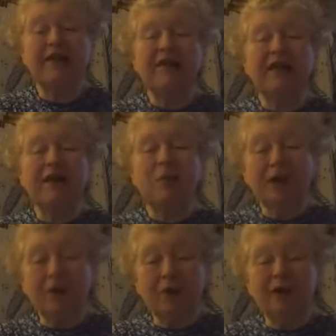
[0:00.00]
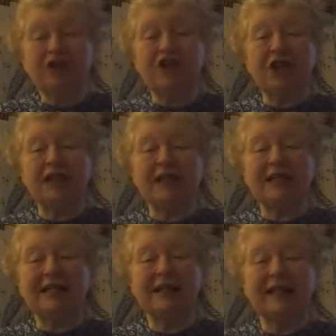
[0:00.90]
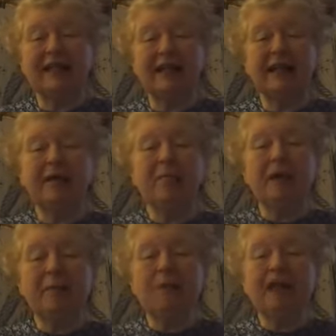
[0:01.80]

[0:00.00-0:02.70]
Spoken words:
They will be jealous. People